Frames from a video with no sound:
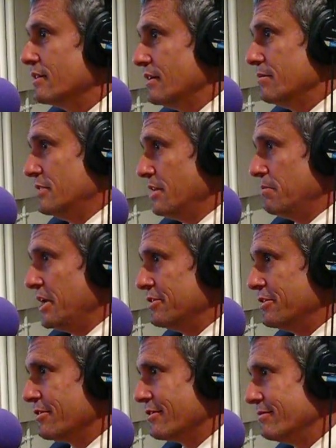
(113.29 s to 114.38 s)
They they
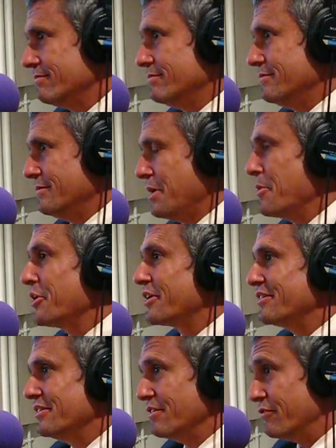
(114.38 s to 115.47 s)
paid their
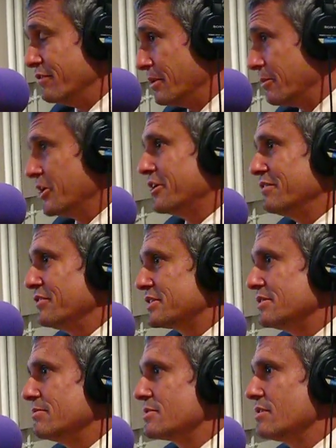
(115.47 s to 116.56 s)
American the v- American
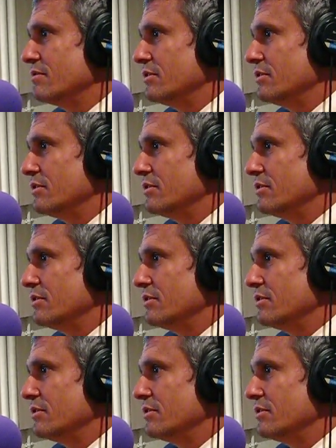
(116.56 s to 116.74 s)
victims of